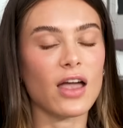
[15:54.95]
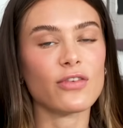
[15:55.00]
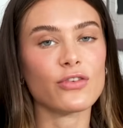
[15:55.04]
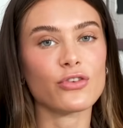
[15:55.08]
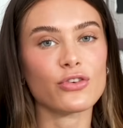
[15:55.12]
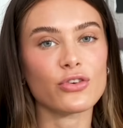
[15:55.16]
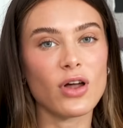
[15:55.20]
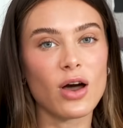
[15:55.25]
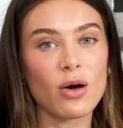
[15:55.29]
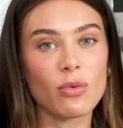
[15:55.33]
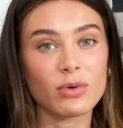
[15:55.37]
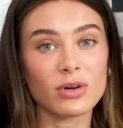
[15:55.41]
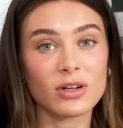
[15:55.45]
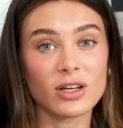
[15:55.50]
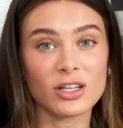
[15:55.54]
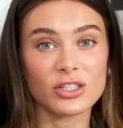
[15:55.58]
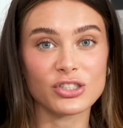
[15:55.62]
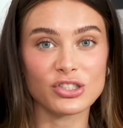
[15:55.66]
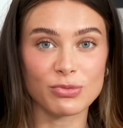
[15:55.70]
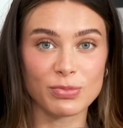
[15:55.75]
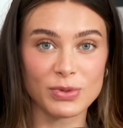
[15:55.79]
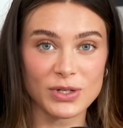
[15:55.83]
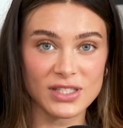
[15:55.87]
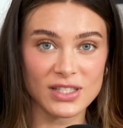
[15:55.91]
If you're not
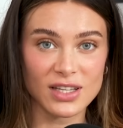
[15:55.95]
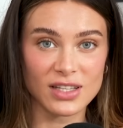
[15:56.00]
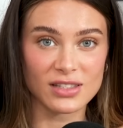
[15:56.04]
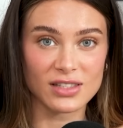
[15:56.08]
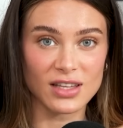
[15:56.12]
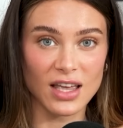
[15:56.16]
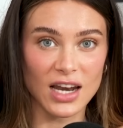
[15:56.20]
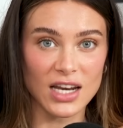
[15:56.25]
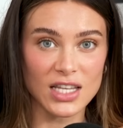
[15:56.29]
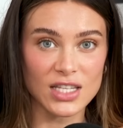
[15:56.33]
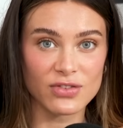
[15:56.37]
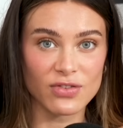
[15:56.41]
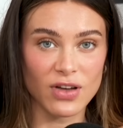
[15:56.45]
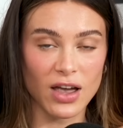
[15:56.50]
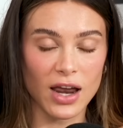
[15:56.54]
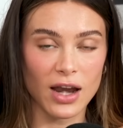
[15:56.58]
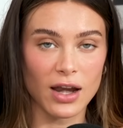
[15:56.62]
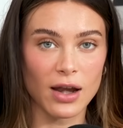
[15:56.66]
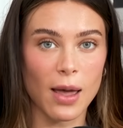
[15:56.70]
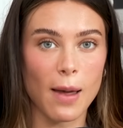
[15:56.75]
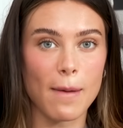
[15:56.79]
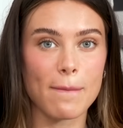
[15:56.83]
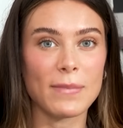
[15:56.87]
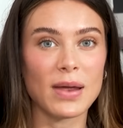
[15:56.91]
100%
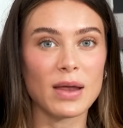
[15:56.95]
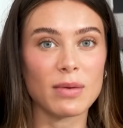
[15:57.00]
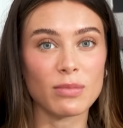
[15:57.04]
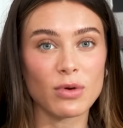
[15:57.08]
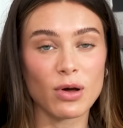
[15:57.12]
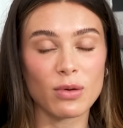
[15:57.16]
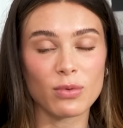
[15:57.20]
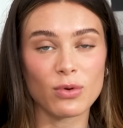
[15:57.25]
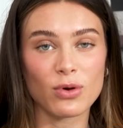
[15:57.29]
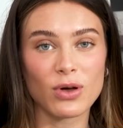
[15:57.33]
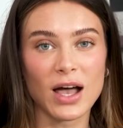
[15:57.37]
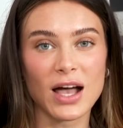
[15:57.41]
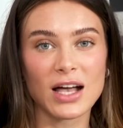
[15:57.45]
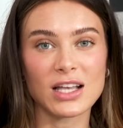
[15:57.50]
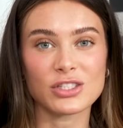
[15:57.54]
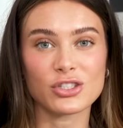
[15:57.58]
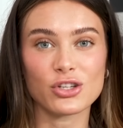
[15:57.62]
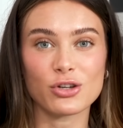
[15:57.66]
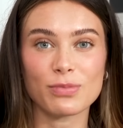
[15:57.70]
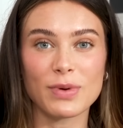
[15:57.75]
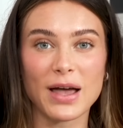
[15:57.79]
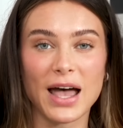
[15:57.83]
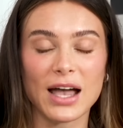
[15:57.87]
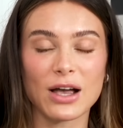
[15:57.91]
satisfied, Mint Mobile has
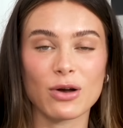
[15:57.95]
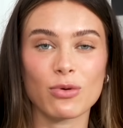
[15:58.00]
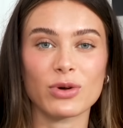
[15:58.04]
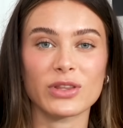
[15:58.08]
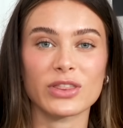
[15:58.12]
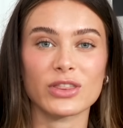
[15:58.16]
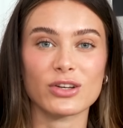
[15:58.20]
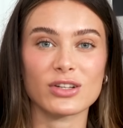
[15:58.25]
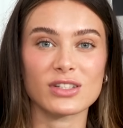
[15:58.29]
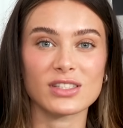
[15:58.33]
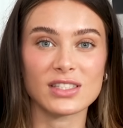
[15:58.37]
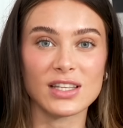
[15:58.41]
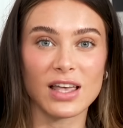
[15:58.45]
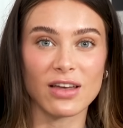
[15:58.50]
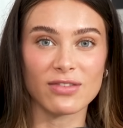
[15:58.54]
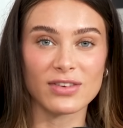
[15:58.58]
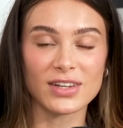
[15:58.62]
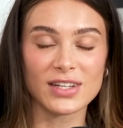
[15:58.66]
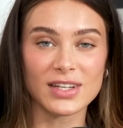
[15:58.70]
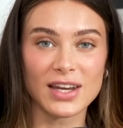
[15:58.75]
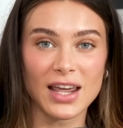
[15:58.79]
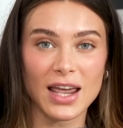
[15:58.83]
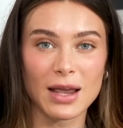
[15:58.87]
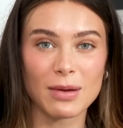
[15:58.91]
your back with their
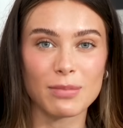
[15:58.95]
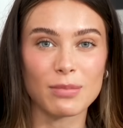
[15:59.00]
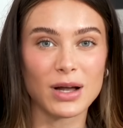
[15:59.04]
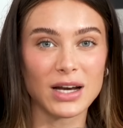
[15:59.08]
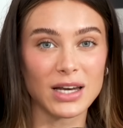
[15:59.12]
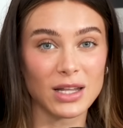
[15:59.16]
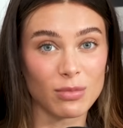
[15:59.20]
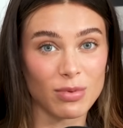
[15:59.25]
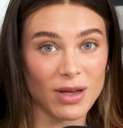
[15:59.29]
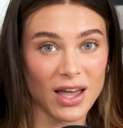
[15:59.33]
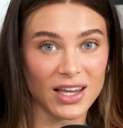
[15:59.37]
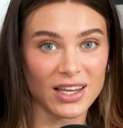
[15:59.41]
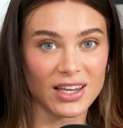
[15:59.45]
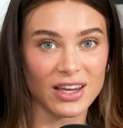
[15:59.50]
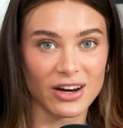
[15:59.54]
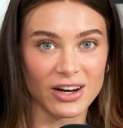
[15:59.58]
7-day money-back